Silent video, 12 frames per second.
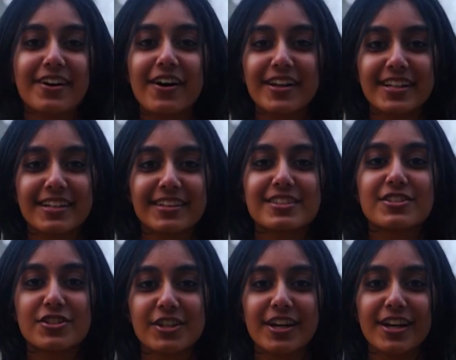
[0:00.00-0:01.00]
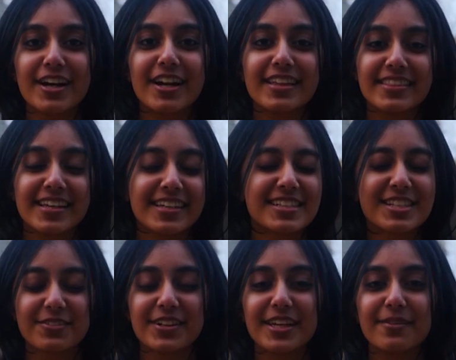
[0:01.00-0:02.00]
the audience cheer and like
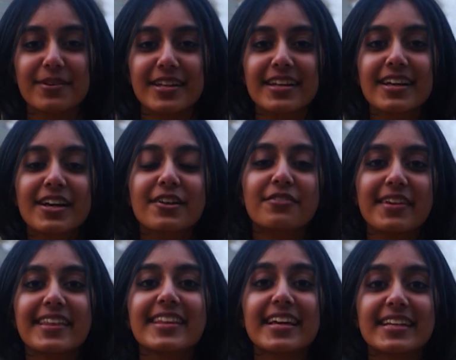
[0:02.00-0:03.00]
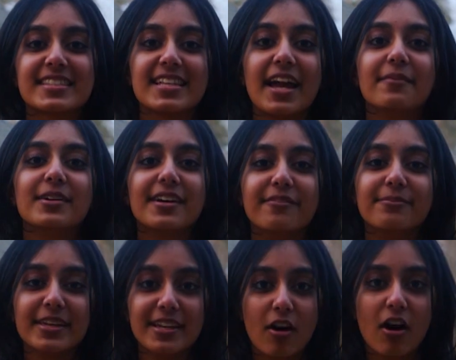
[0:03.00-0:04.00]
scream and feeling the excitement
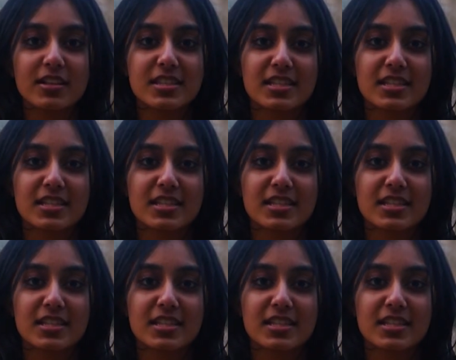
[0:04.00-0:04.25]
of being on